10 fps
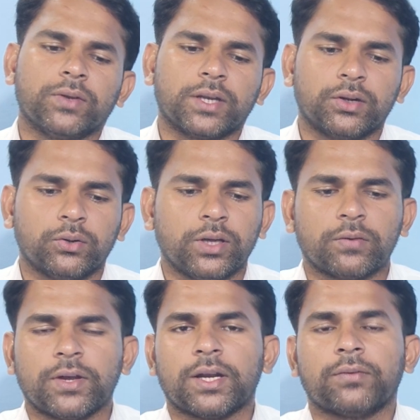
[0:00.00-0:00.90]
we can do
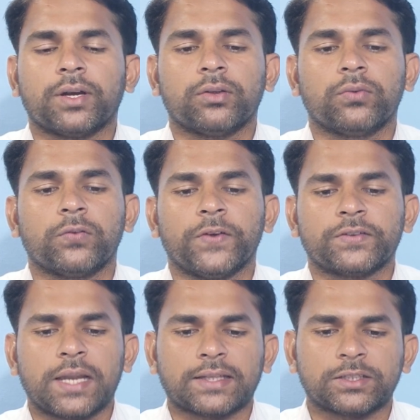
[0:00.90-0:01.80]
here, whenever you will
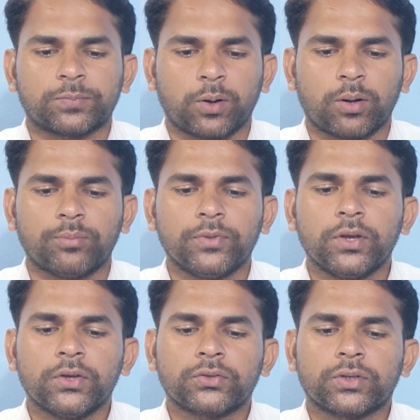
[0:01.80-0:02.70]
face like this problem,
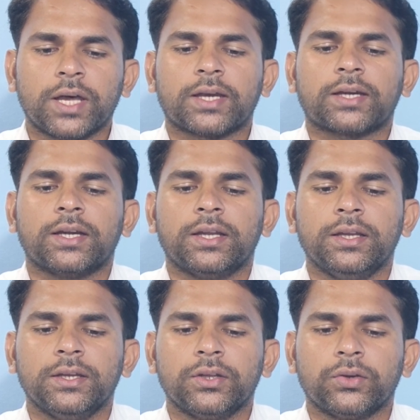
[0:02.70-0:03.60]
so
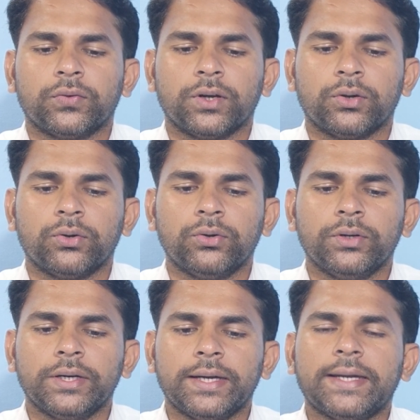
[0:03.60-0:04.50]
directly you will
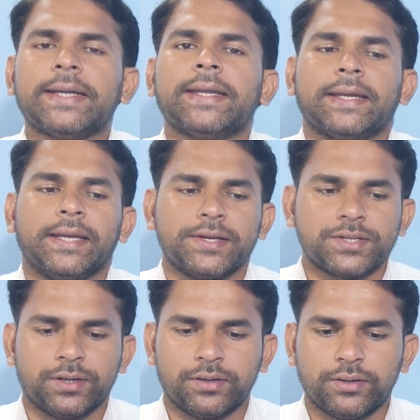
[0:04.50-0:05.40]
do
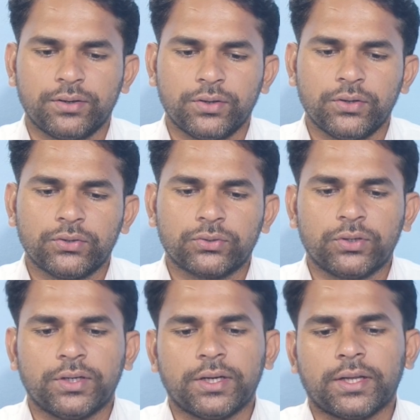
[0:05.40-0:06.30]
integration. So
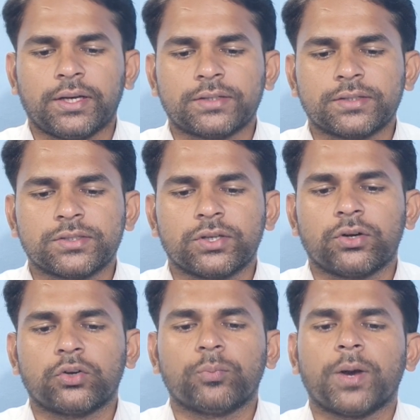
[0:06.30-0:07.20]
integration
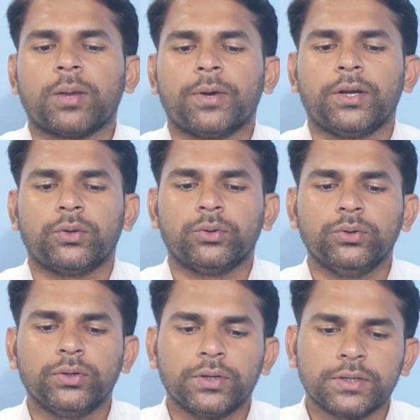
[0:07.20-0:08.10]
0 to pi by
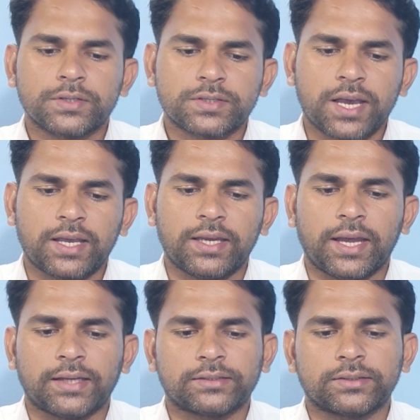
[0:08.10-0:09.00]
2 sin
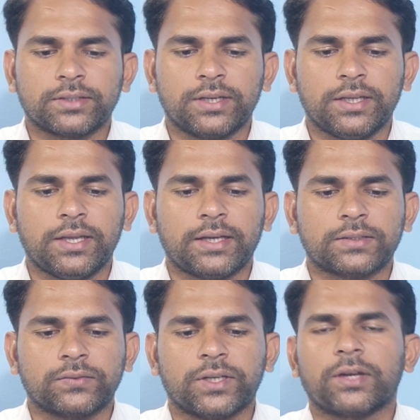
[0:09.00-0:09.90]
x
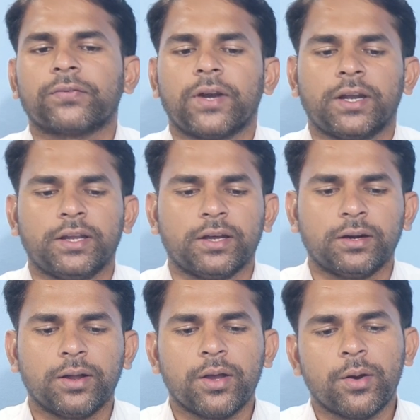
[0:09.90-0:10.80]
dx we can find
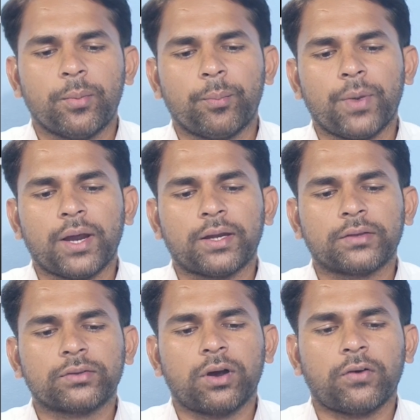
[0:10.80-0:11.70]
here
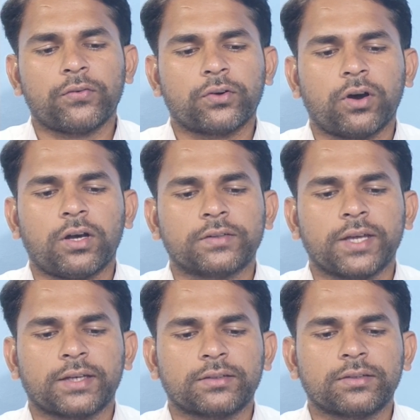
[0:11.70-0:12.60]
minus of cos
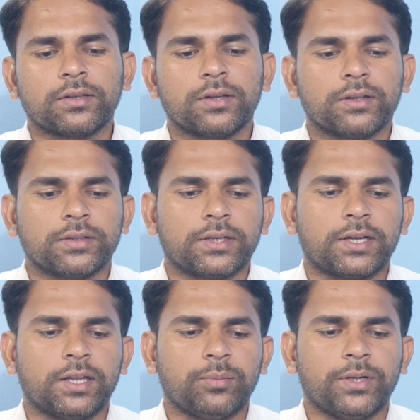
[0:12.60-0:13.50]
x, that
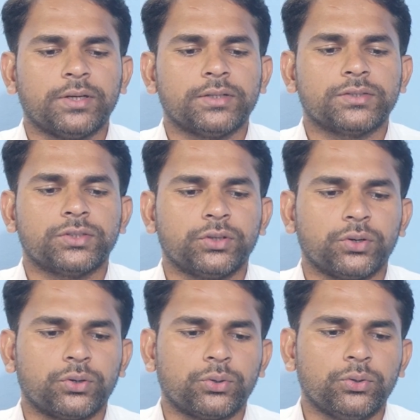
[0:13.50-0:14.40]
limit
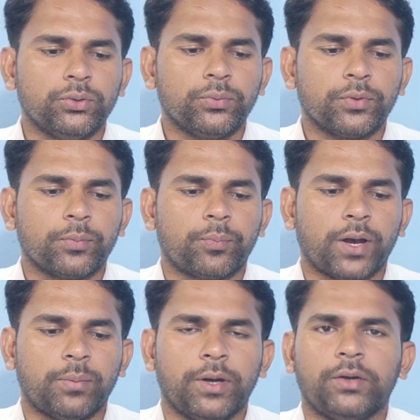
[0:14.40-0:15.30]
0 to
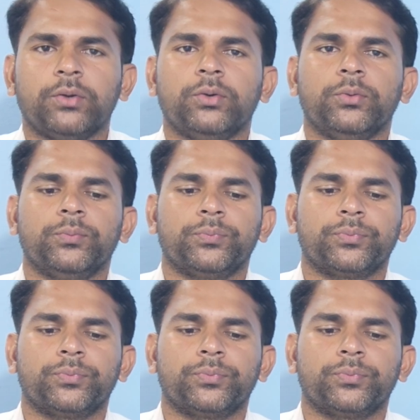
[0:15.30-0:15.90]
pi by 2.